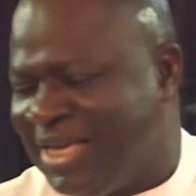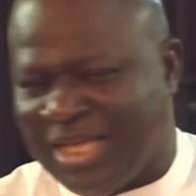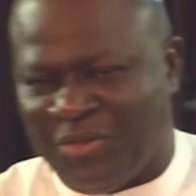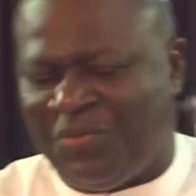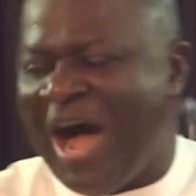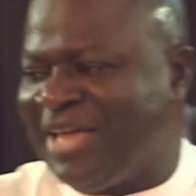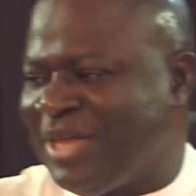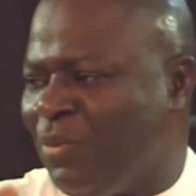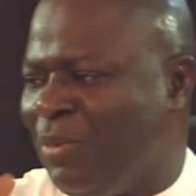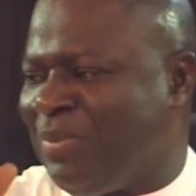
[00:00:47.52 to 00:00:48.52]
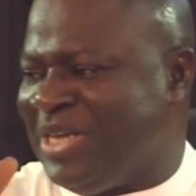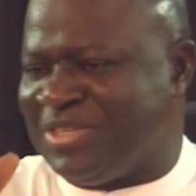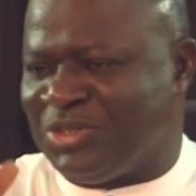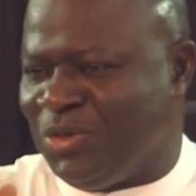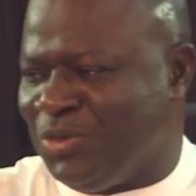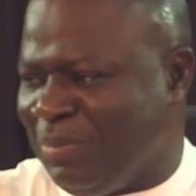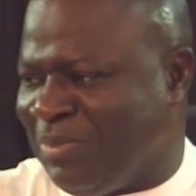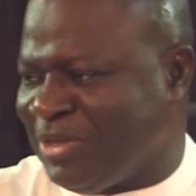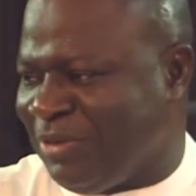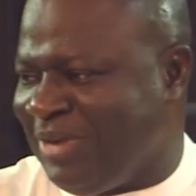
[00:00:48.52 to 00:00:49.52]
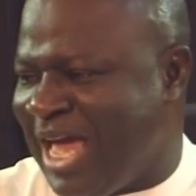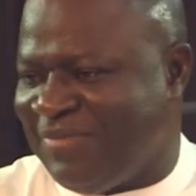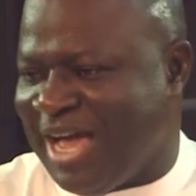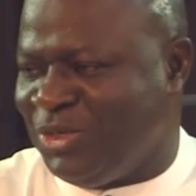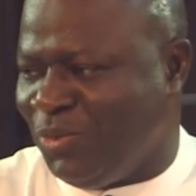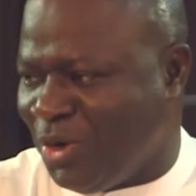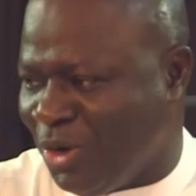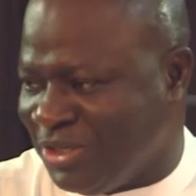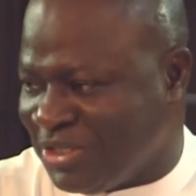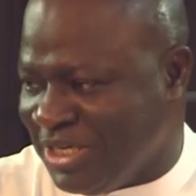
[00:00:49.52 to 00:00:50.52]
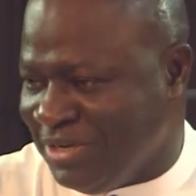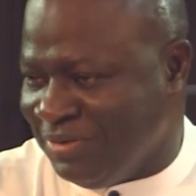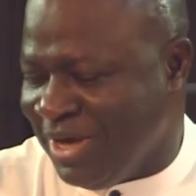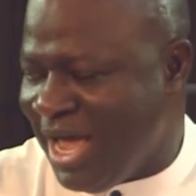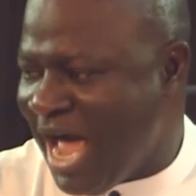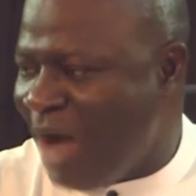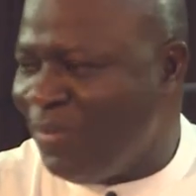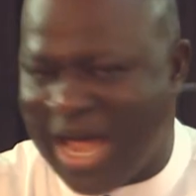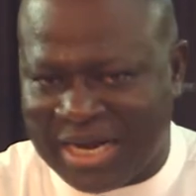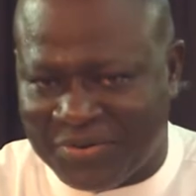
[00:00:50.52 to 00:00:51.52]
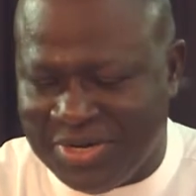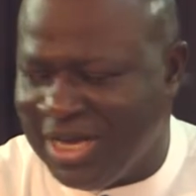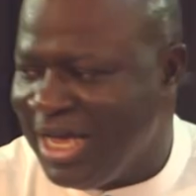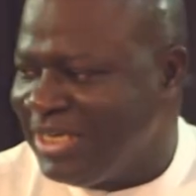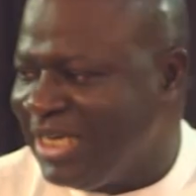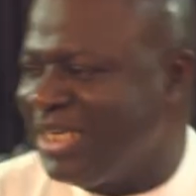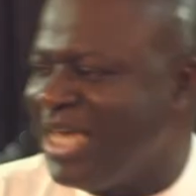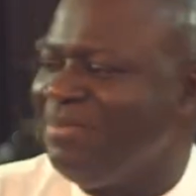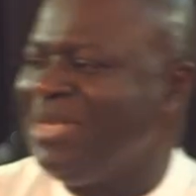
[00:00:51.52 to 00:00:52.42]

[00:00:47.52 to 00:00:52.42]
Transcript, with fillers: That the Father will breathe into you the breath of life and you will conceive. And we agreed. Then she came